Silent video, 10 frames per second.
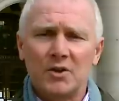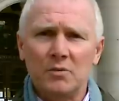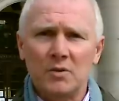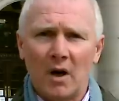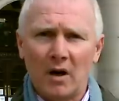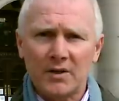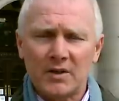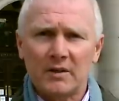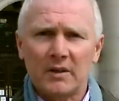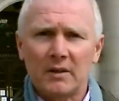do not
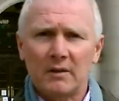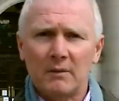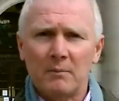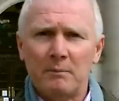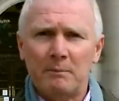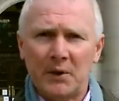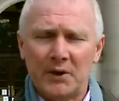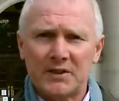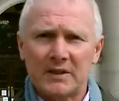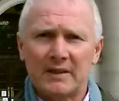
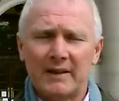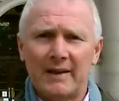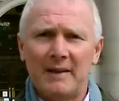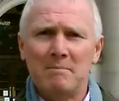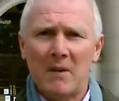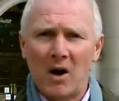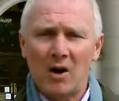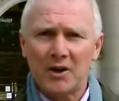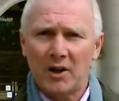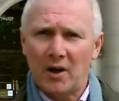put a
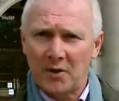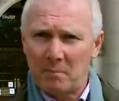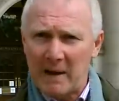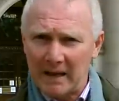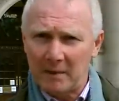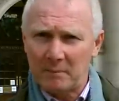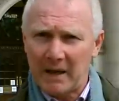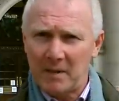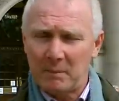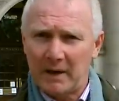mark on a ballot
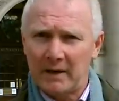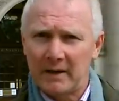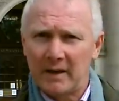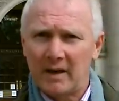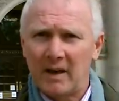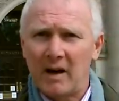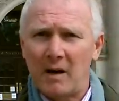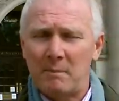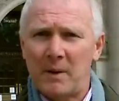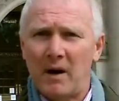paper
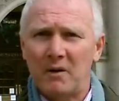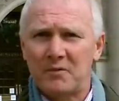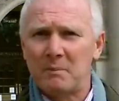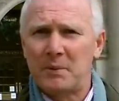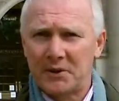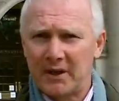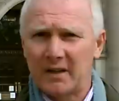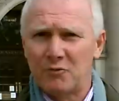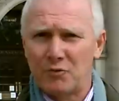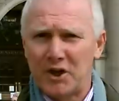apart from putting
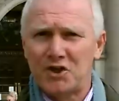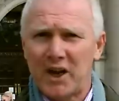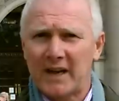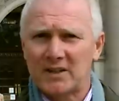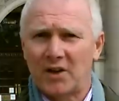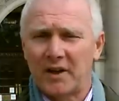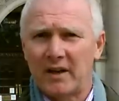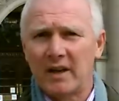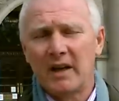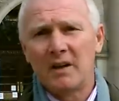a reject on it.